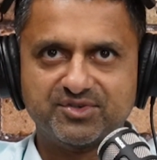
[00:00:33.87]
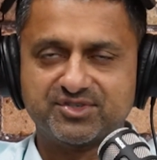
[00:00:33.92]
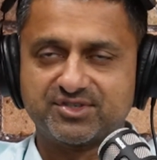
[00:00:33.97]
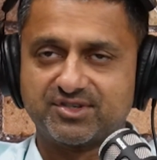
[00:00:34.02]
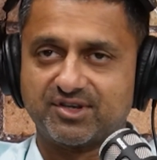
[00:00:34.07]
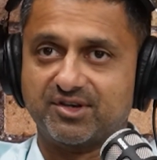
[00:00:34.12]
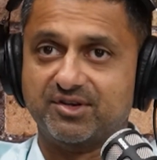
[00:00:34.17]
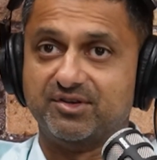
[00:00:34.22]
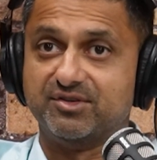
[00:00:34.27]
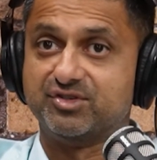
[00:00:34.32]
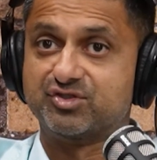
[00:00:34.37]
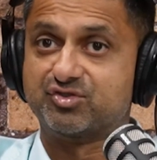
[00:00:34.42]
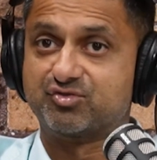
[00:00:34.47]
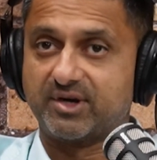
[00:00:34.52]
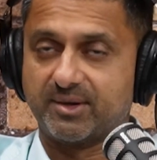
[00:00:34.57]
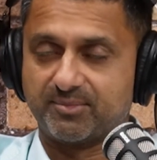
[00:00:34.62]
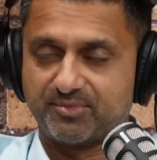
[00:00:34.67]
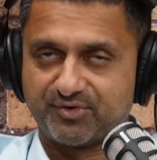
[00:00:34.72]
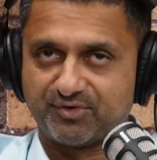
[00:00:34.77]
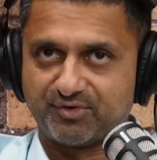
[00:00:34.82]
So
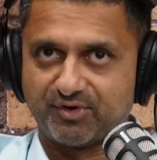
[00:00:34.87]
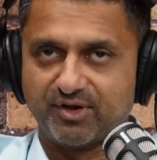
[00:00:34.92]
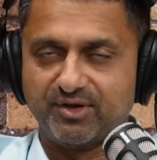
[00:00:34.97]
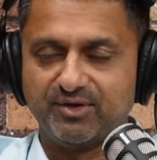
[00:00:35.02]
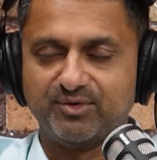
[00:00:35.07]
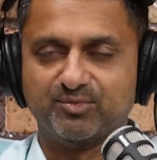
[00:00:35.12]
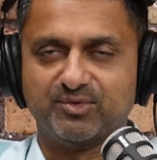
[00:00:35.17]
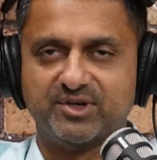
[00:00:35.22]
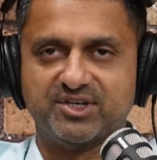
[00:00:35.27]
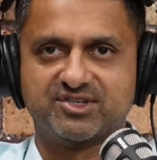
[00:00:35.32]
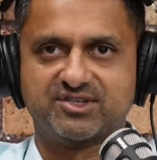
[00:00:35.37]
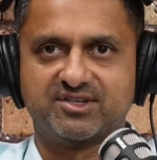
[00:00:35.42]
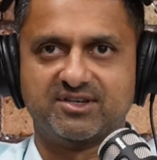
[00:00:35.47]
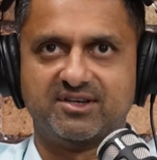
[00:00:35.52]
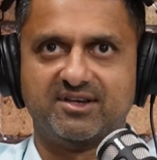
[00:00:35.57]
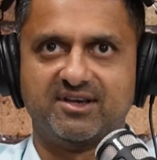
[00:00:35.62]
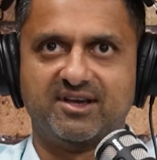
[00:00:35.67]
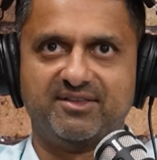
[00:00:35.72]
strep throat, which I